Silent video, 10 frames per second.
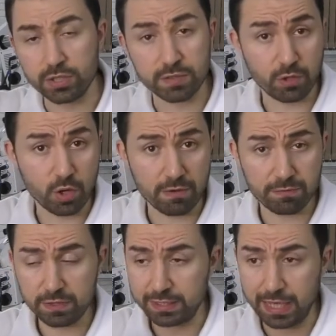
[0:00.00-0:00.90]
If you have
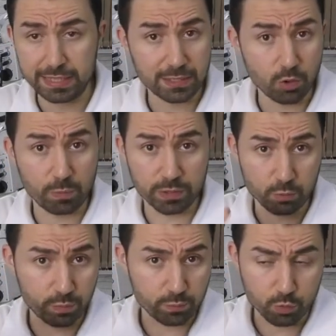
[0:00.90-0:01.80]
dentin open, you
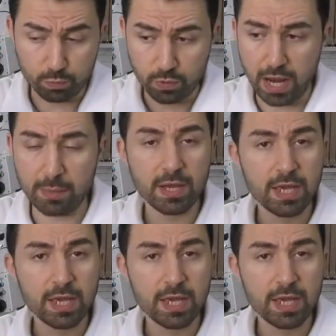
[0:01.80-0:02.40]
do prime.